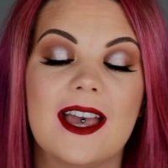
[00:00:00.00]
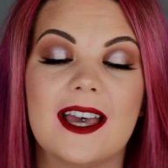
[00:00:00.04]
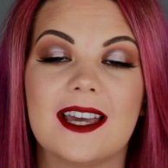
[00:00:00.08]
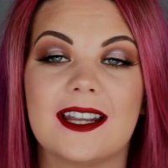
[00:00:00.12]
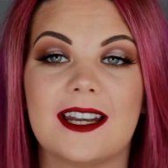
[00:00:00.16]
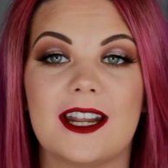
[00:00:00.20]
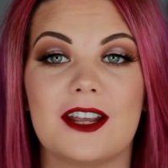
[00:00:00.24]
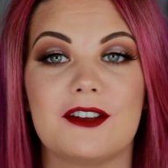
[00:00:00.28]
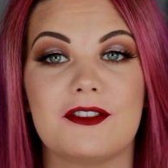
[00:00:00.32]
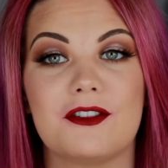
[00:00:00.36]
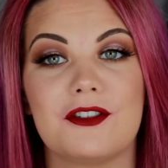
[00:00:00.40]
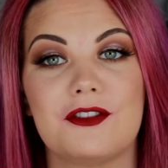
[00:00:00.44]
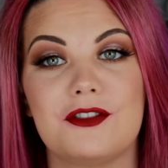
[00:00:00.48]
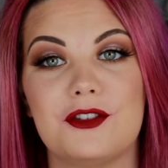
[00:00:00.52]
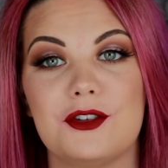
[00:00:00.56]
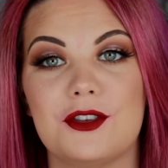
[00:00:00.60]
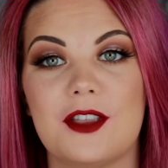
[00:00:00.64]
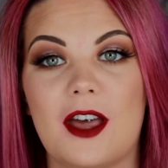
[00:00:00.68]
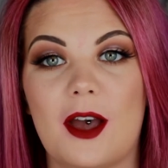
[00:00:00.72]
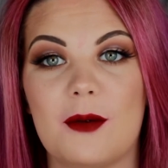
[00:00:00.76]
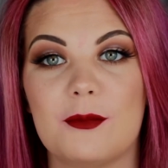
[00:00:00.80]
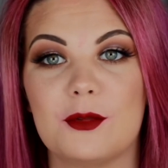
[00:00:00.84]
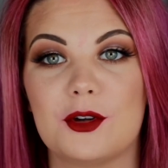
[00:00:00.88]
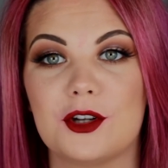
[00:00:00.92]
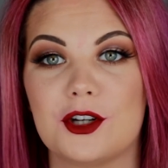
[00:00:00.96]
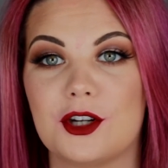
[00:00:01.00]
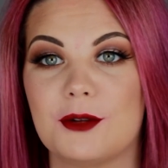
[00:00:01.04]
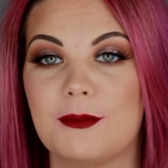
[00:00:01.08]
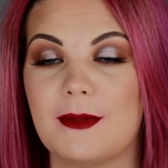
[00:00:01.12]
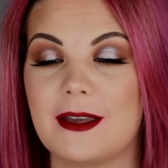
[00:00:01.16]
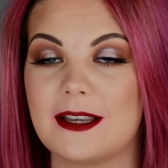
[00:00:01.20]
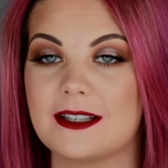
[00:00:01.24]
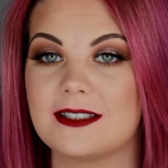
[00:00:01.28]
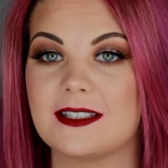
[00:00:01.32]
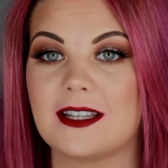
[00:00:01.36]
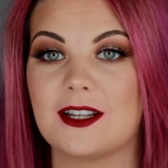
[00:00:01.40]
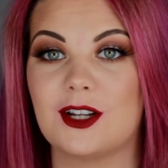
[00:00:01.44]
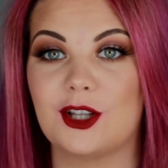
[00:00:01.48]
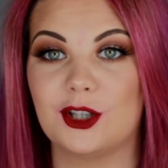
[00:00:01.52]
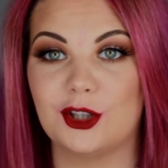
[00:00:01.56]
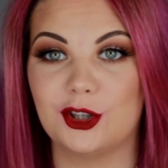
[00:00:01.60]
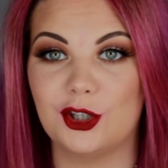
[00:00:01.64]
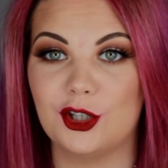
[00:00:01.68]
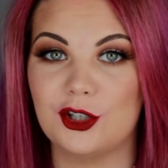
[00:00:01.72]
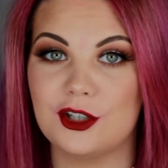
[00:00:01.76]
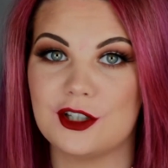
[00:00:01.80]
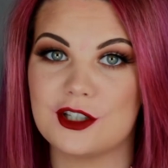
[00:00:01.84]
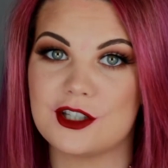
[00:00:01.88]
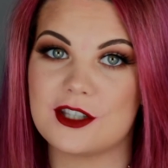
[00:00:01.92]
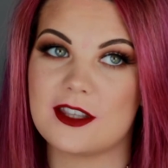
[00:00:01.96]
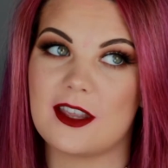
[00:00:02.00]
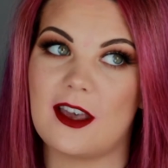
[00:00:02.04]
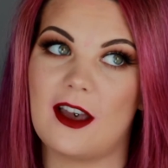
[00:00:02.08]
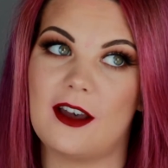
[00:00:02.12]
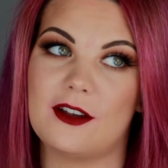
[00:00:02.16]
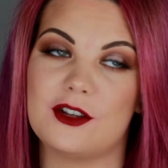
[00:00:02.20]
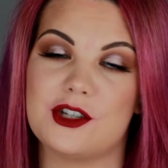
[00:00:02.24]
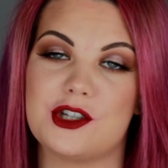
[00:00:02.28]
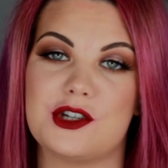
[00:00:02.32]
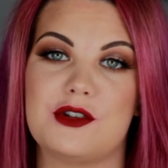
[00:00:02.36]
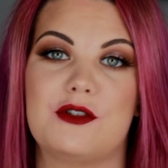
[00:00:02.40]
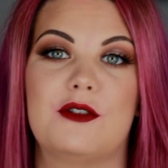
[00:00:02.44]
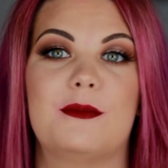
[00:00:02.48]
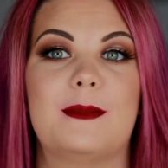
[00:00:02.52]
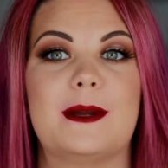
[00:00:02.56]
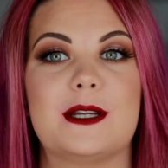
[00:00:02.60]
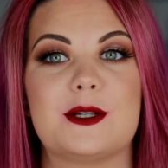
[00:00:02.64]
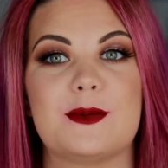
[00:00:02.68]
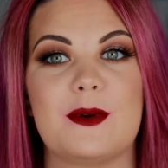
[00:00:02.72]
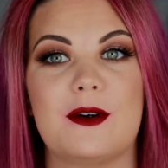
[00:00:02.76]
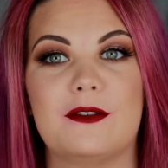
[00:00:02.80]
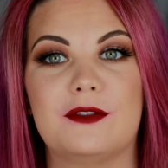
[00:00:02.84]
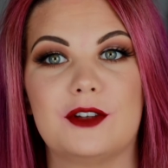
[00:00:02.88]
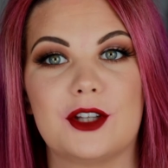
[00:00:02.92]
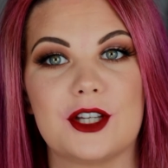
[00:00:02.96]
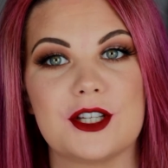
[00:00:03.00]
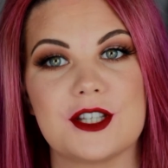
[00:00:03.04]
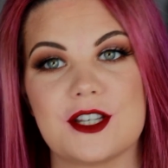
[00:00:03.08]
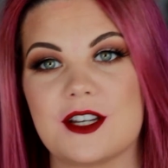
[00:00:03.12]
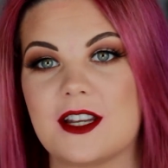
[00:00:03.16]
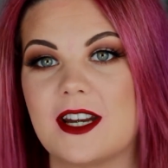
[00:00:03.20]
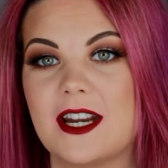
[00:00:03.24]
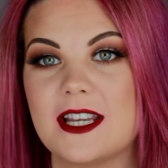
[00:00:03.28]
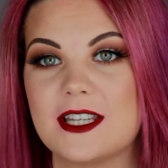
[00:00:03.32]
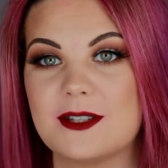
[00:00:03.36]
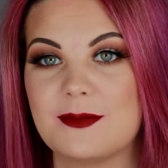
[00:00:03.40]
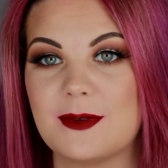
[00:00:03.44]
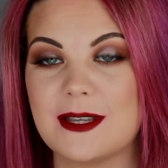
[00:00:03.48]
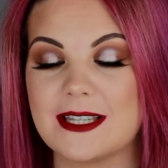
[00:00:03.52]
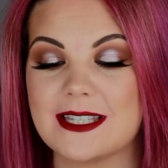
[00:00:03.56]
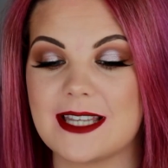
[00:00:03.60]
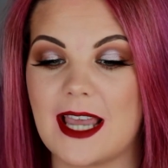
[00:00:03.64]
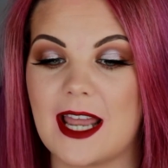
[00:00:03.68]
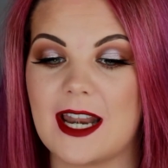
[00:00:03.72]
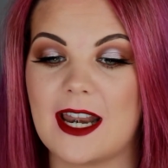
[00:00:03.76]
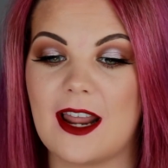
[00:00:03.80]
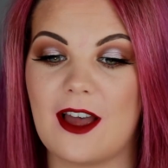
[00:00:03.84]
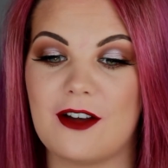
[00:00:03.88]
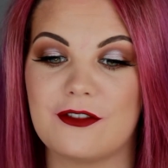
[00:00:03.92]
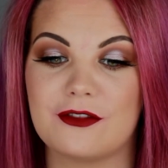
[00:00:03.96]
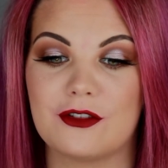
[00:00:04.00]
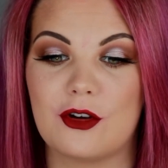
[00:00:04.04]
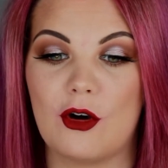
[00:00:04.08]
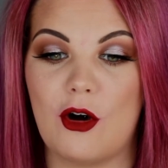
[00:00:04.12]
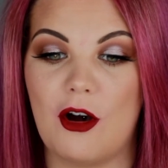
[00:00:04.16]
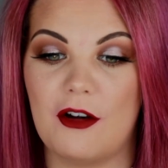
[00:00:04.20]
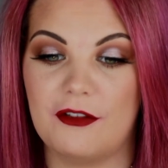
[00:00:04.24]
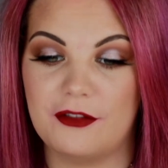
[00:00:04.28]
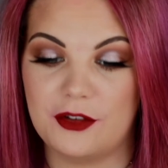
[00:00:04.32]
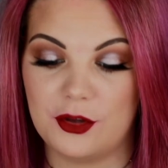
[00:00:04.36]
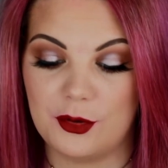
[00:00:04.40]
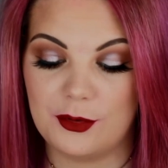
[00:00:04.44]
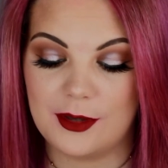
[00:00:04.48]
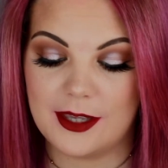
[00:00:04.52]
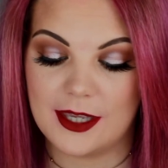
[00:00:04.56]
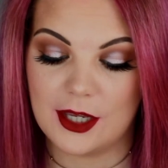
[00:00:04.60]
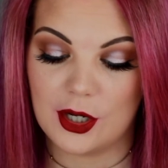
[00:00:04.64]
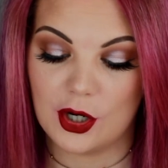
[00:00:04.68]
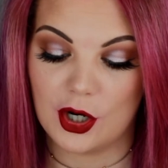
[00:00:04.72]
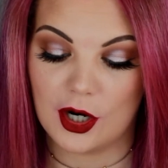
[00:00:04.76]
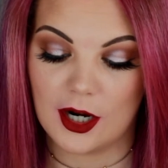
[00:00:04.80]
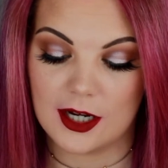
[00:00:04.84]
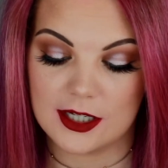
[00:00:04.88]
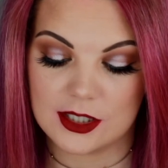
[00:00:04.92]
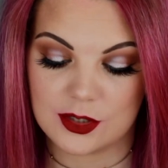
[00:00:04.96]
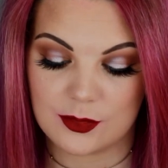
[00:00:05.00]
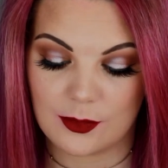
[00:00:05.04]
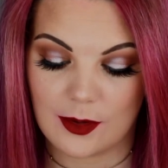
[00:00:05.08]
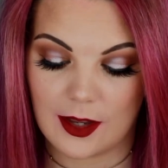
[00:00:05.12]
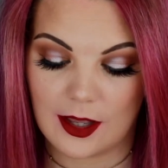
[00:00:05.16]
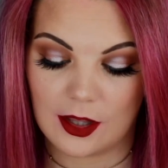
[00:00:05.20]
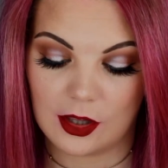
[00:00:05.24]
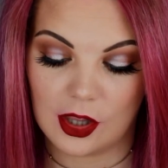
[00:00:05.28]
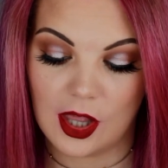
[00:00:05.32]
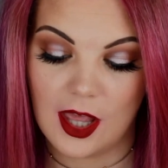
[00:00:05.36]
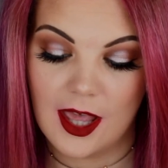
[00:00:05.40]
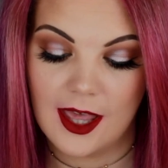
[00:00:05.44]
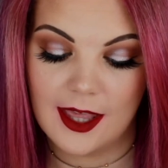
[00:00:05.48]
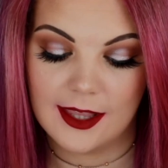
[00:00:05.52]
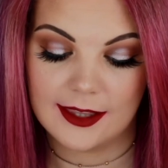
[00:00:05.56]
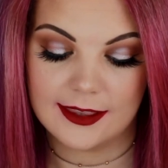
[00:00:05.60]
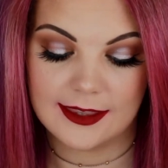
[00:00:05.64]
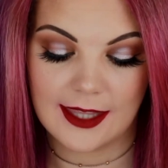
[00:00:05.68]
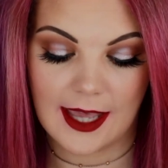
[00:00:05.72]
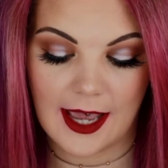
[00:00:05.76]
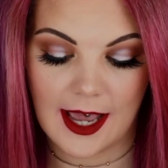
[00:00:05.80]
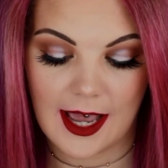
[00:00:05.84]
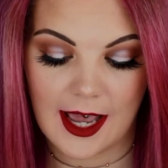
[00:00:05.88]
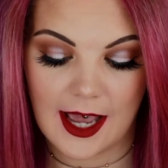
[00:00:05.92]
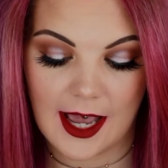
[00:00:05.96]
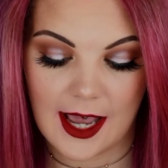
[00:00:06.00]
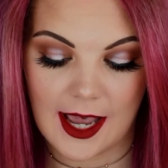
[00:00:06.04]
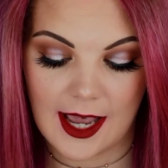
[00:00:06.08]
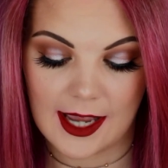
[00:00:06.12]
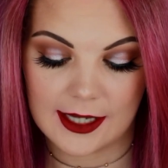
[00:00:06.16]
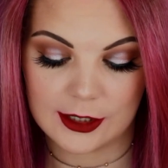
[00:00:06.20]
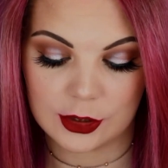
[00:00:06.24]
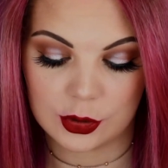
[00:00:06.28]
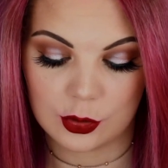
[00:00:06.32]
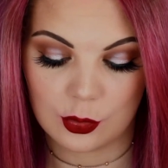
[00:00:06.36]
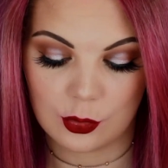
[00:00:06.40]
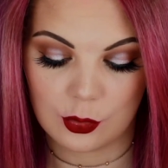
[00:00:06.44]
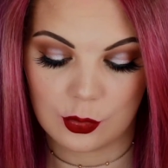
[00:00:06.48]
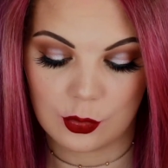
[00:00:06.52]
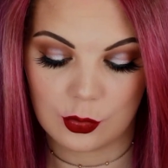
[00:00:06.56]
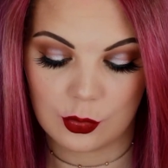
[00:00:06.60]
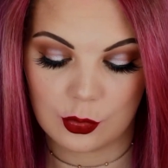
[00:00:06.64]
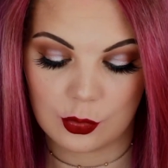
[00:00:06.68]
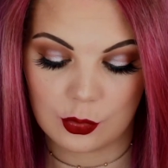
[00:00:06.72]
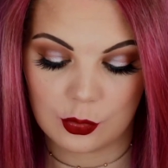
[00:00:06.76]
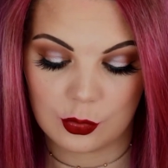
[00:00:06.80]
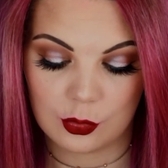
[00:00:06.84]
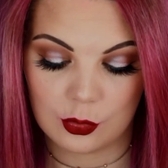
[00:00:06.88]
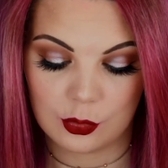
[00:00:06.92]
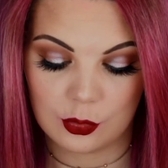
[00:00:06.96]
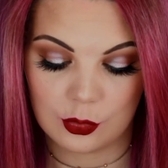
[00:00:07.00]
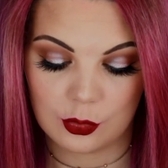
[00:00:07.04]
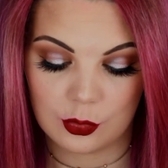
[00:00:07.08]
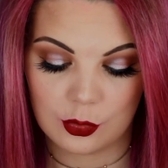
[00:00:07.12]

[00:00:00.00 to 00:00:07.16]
and I have a few that I'm going to mix into looks that I do on my 12 looks of Christmas and I've got a few here as well that I know